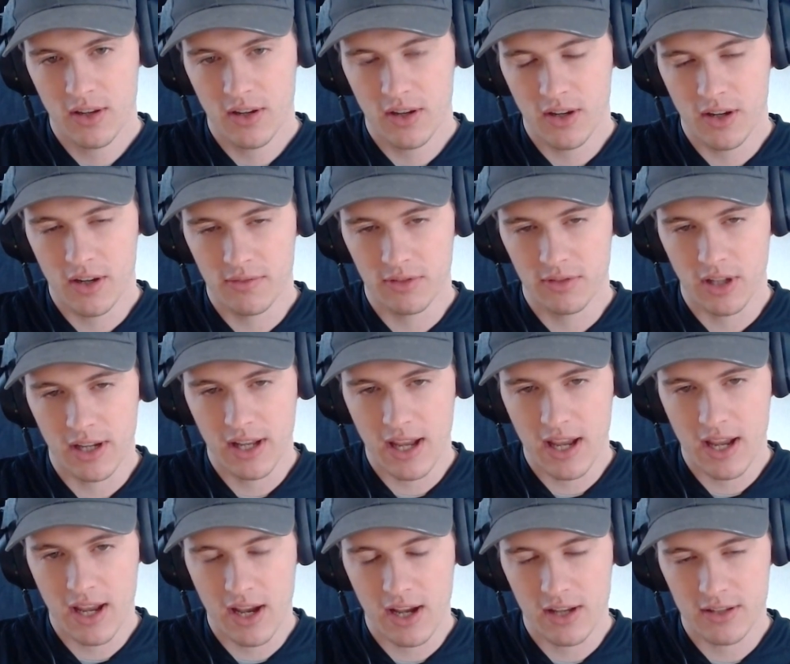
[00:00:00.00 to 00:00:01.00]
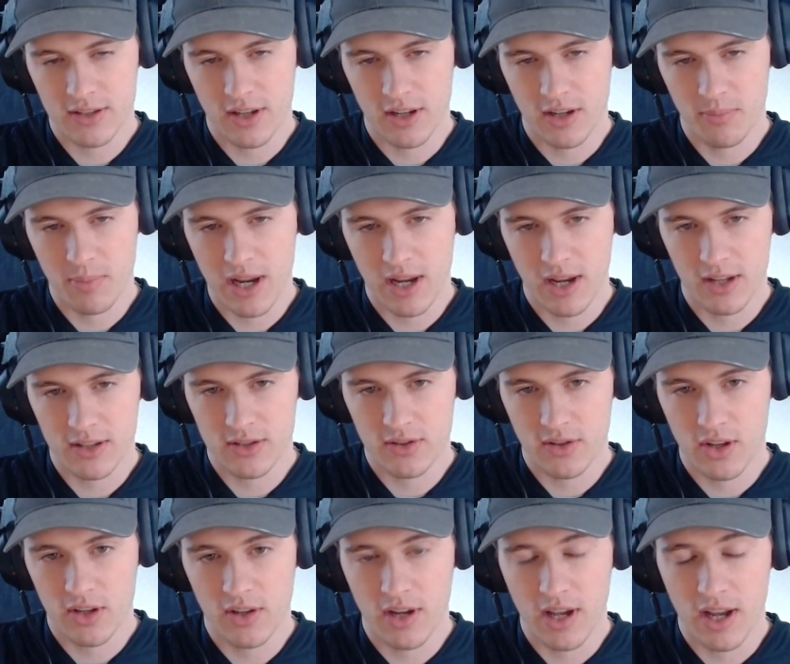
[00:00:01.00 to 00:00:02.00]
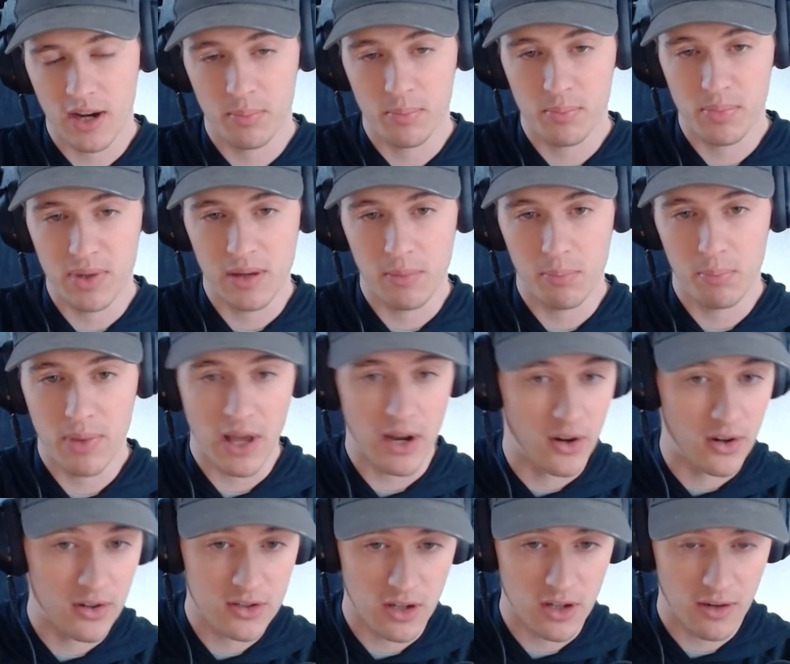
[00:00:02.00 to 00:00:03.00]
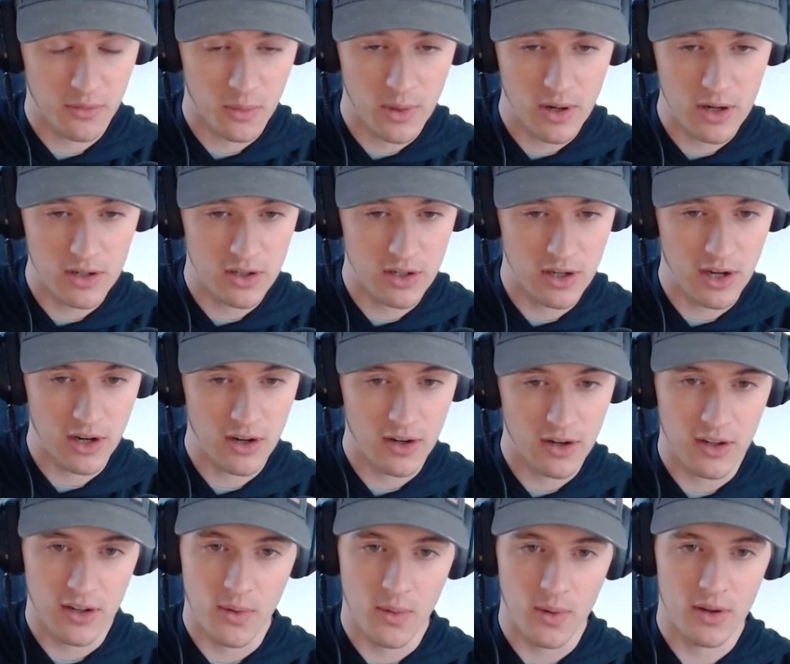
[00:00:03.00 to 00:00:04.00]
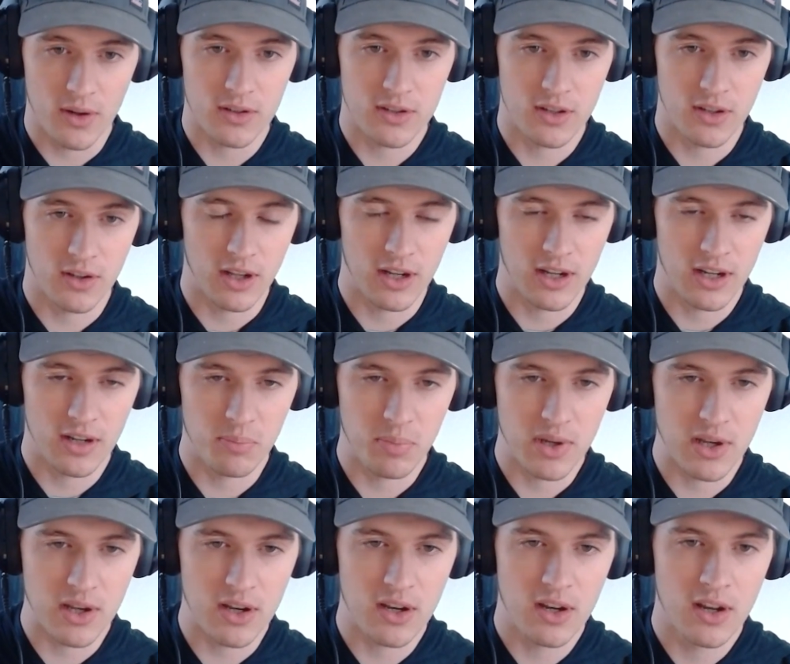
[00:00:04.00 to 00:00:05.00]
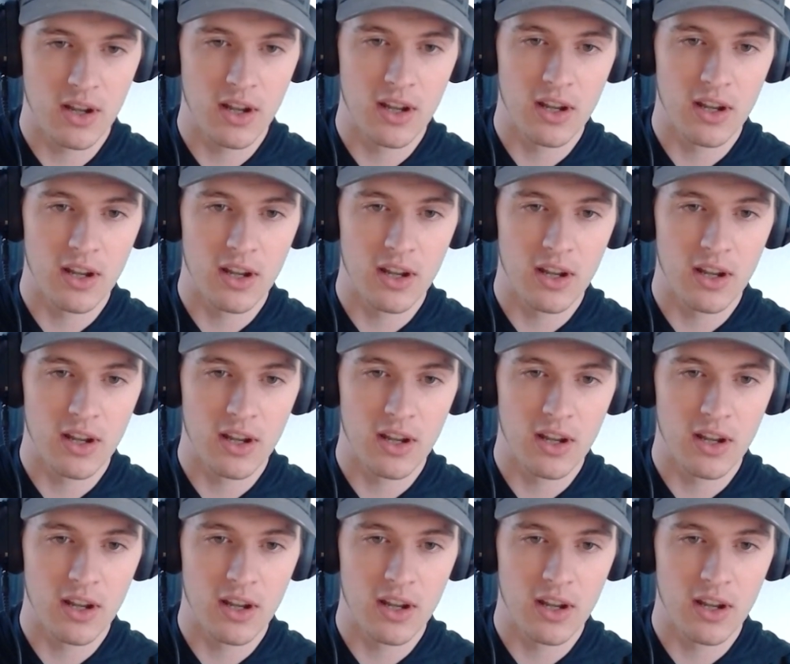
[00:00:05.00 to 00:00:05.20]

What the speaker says: of like AI is going to make it so that you got to be a better software engineer in order to like compete,